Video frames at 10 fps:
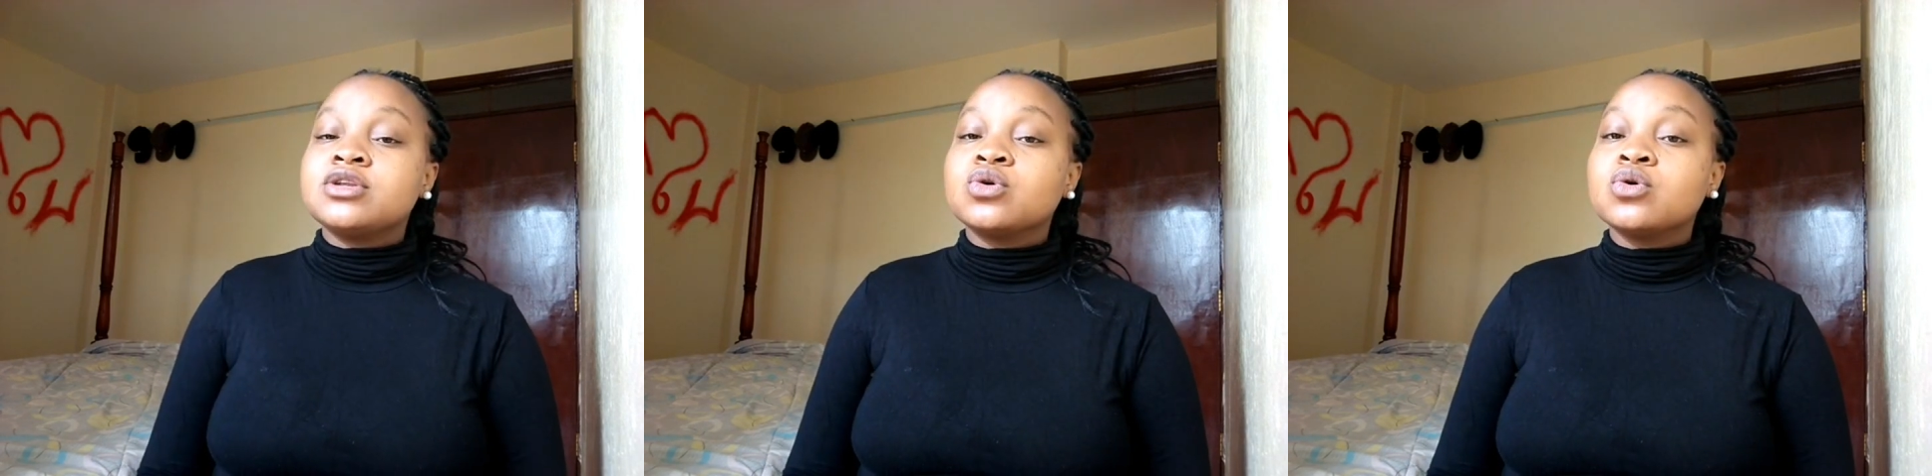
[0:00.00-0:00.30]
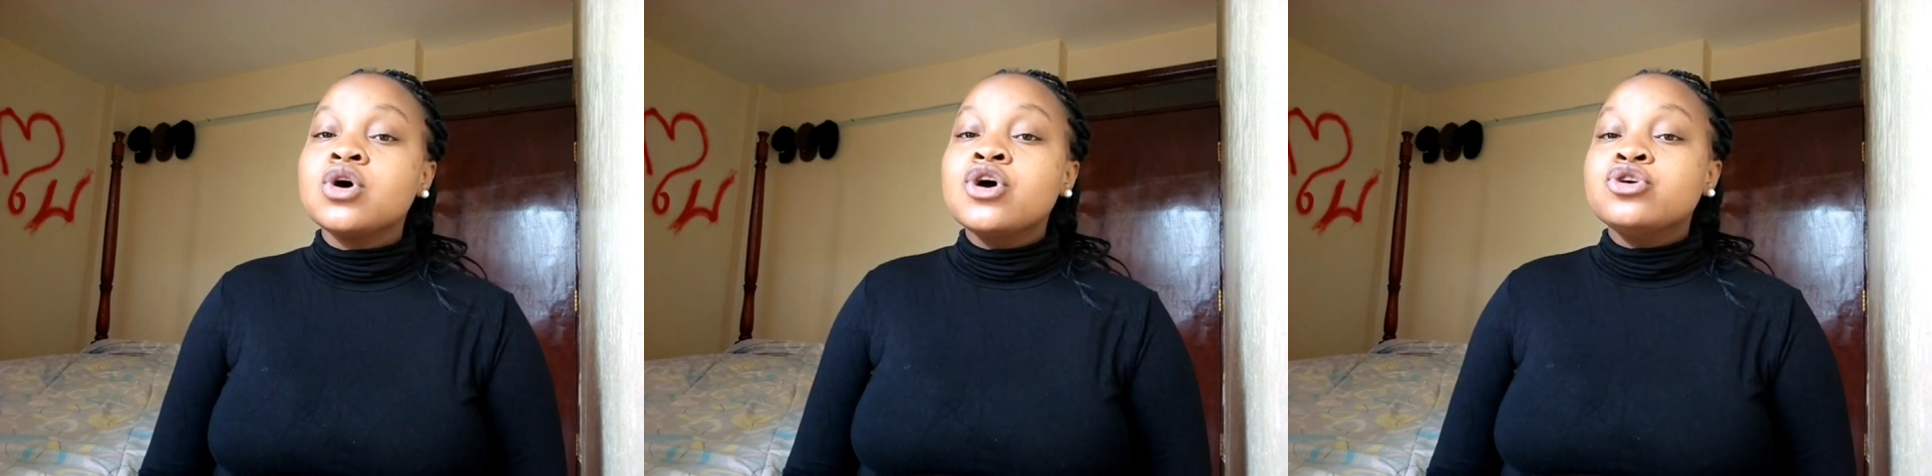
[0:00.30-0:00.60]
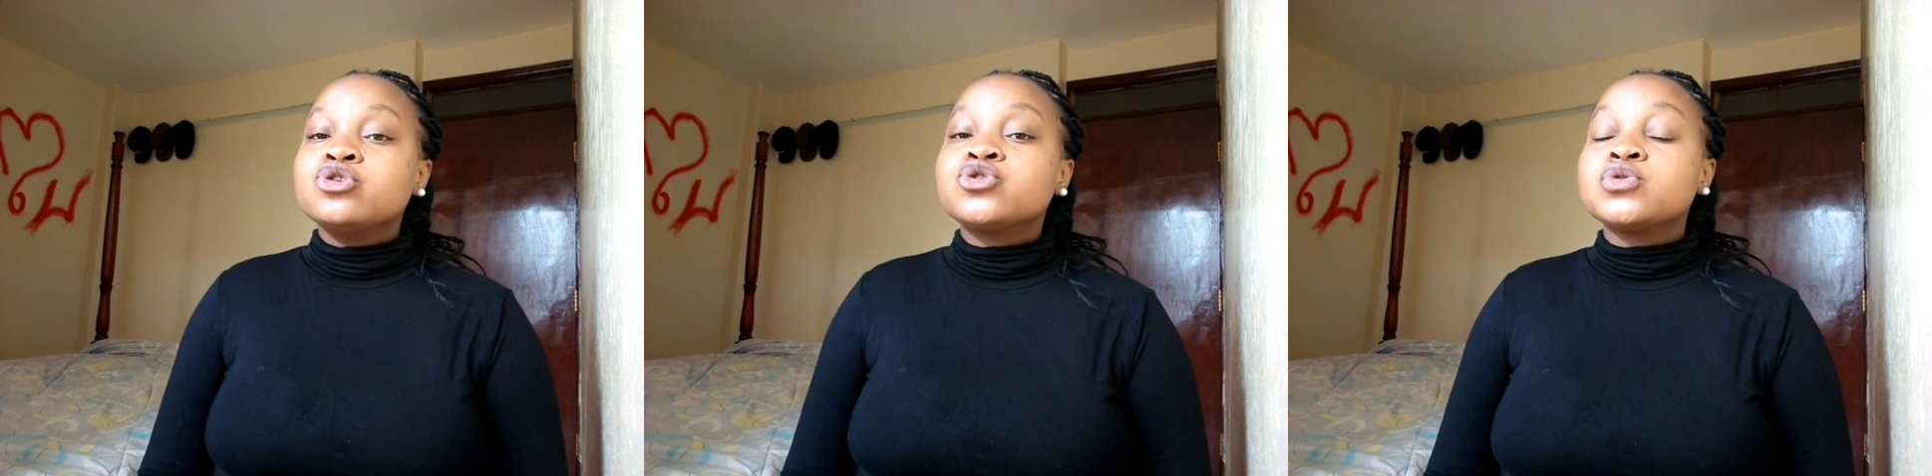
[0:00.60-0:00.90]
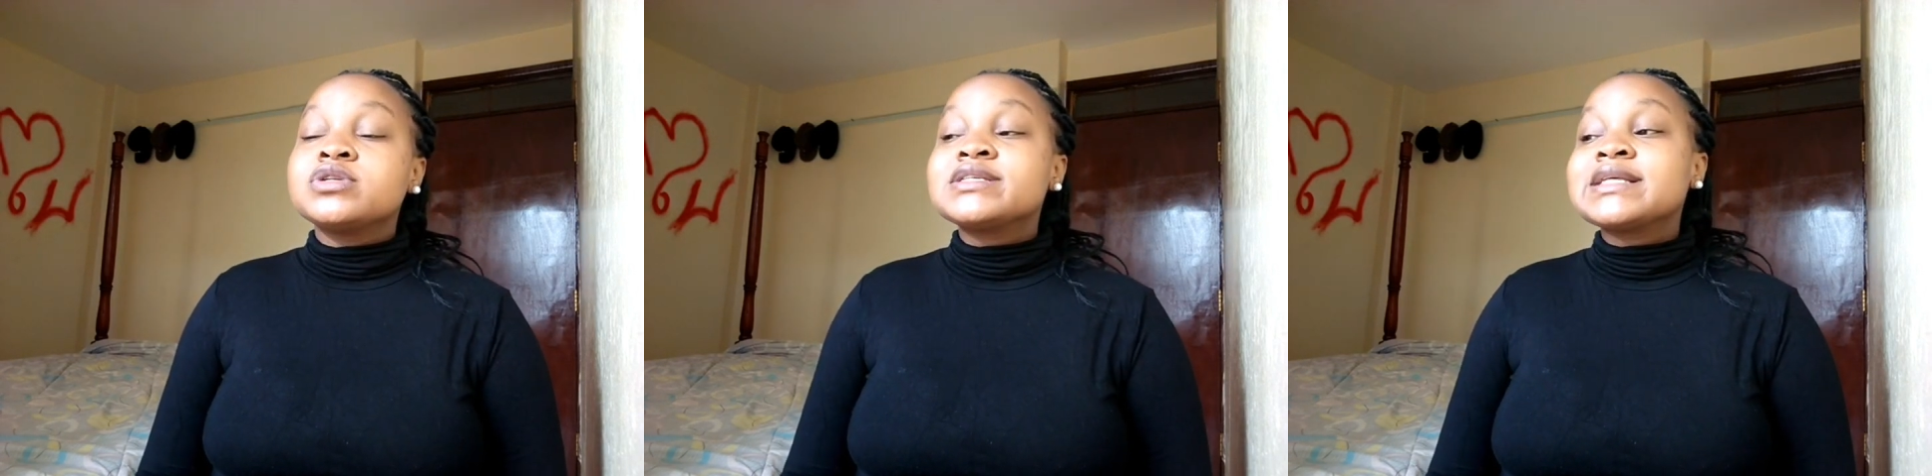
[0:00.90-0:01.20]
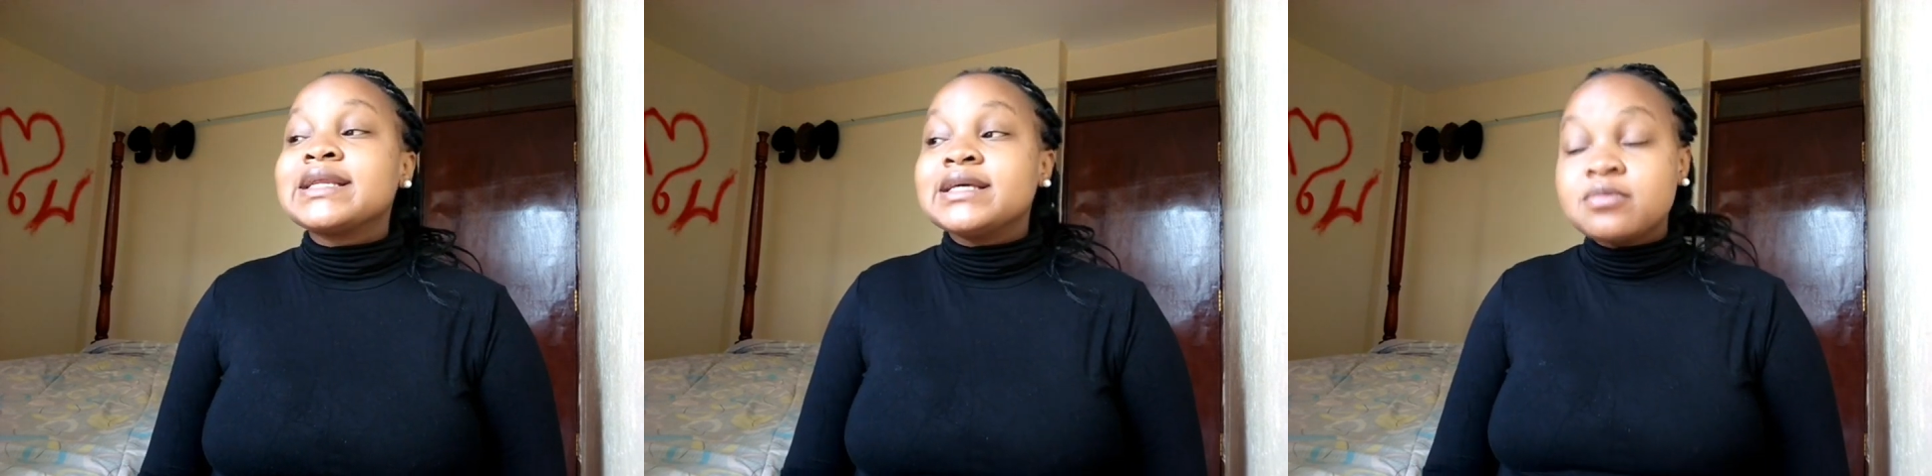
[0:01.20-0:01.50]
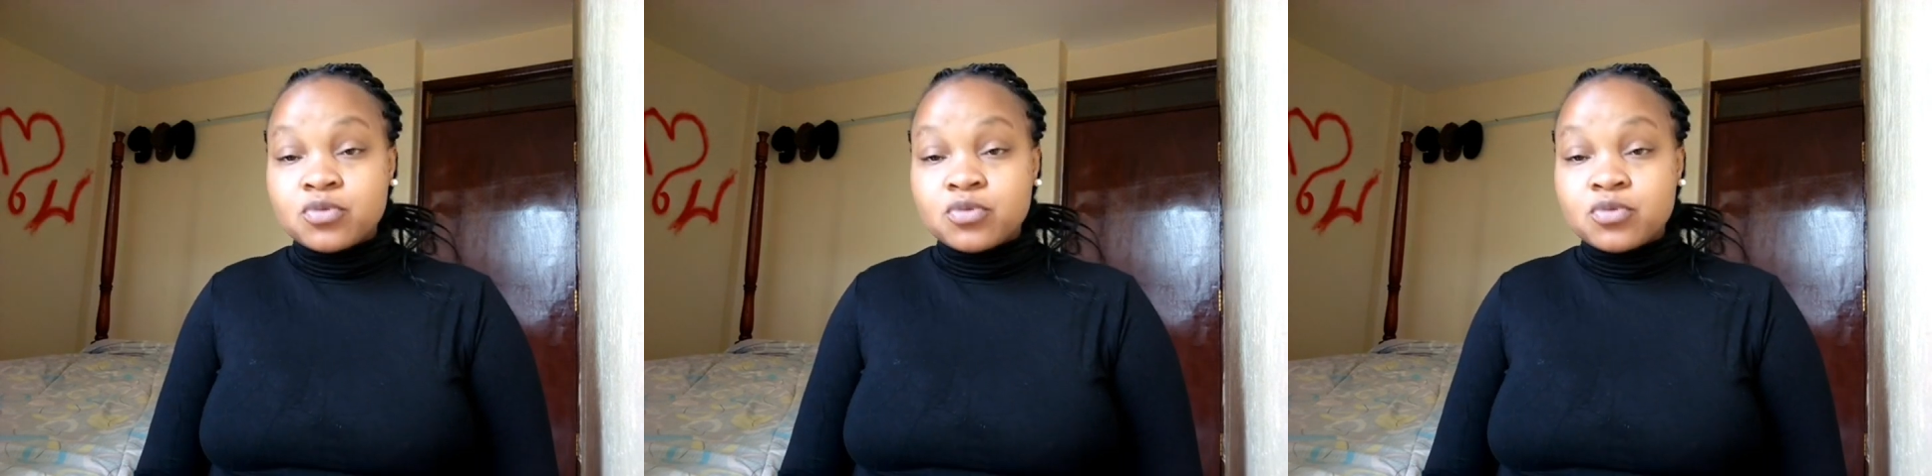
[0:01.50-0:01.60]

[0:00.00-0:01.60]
No, you should sleep.